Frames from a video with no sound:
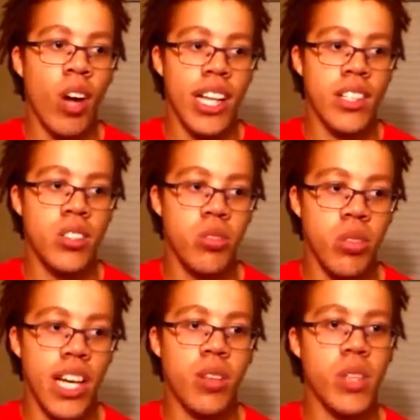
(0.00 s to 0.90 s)
while I
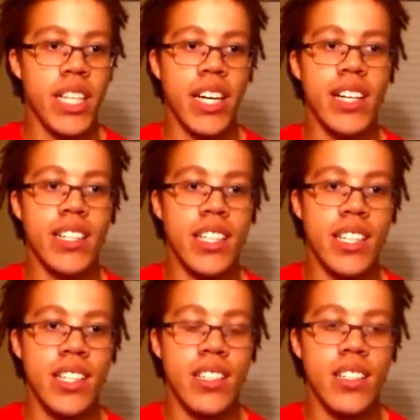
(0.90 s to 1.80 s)
do like what Gary
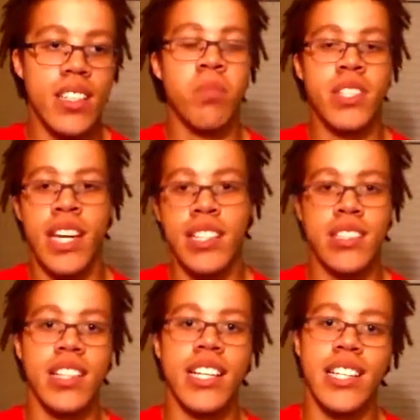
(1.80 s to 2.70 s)
did
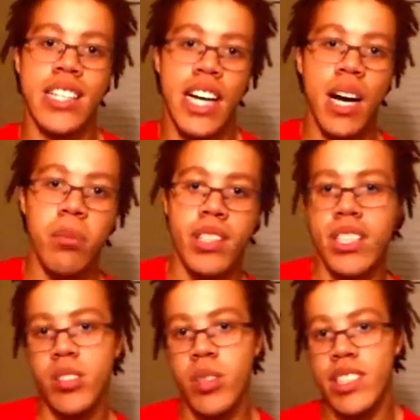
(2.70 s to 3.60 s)
pertaining to like the
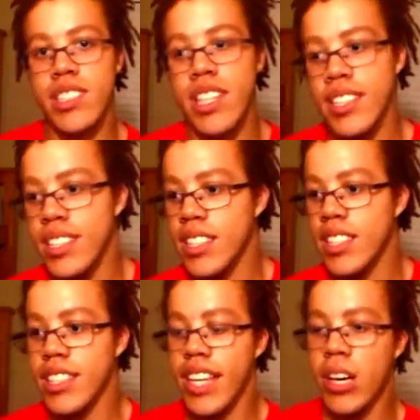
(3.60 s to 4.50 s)
Goblin and Gwen
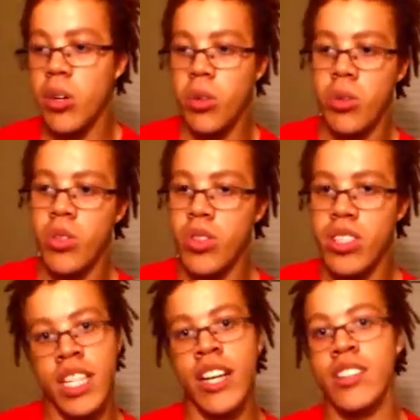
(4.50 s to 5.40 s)
Stacy and that whole
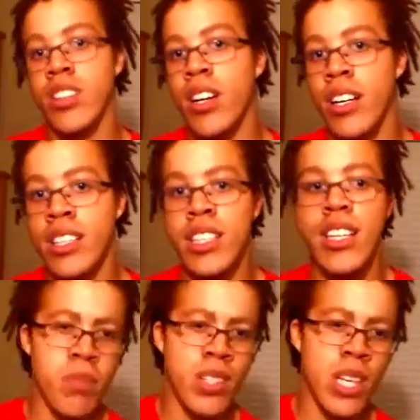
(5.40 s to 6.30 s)
character arc,
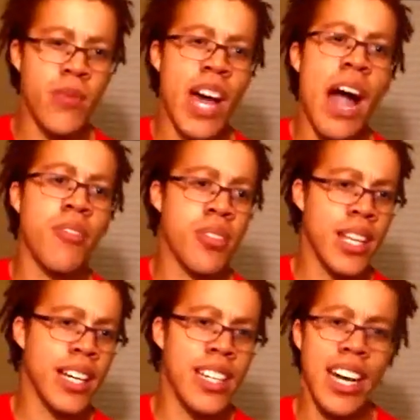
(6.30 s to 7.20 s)
stuff after
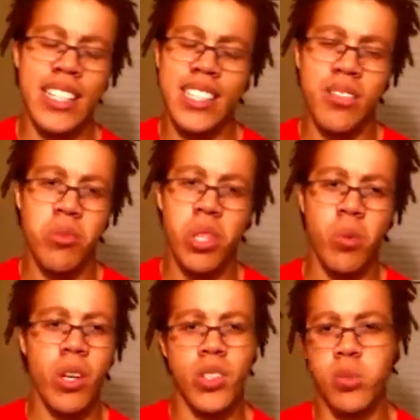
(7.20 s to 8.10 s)
that kind of didn't really
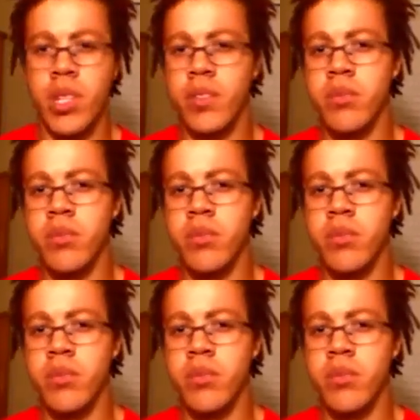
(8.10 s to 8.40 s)
work as